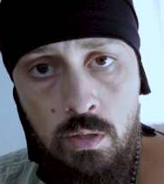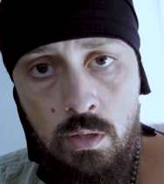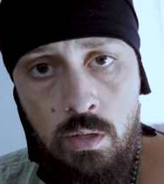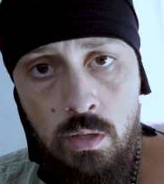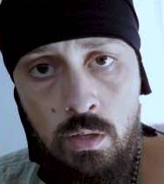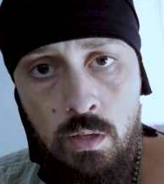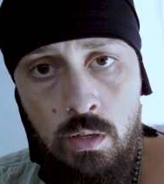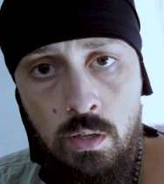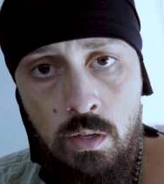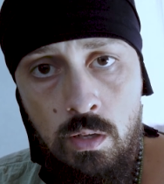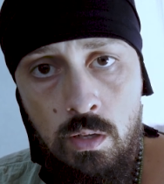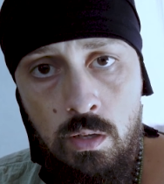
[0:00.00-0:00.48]

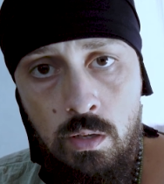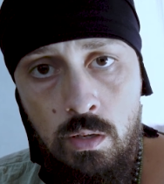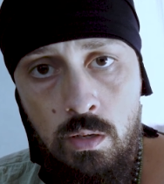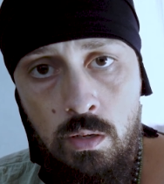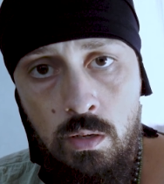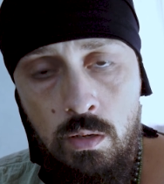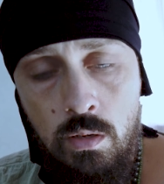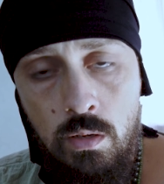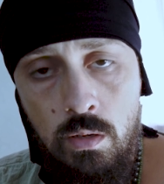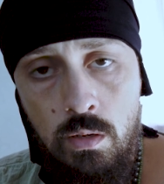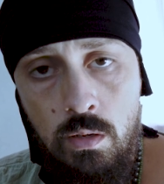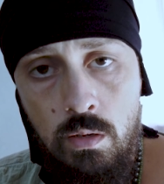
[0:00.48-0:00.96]

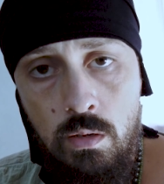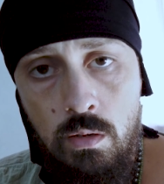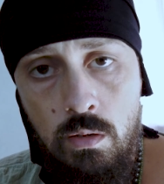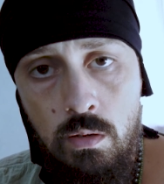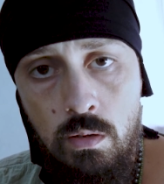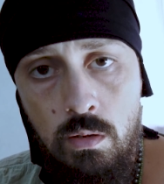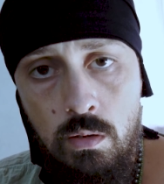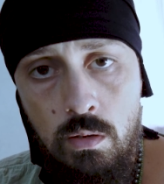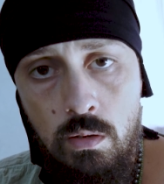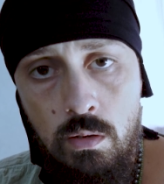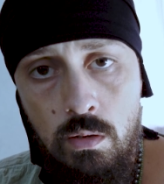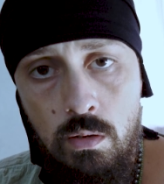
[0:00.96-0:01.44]

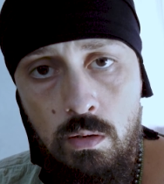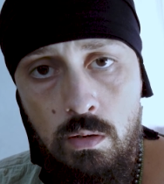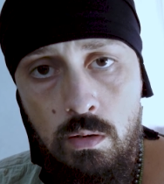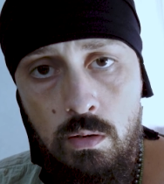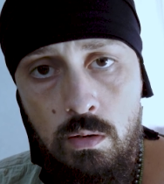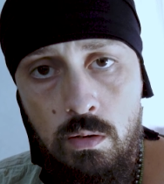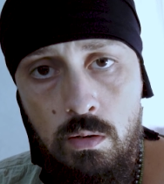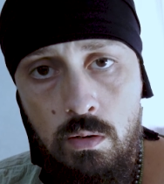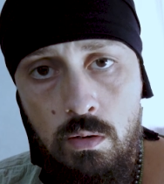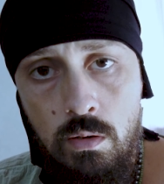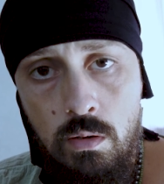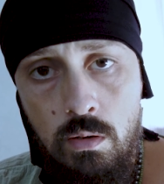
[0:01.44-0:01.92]

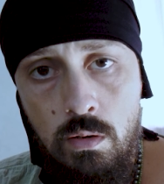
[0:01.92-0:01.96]
(no one is talking)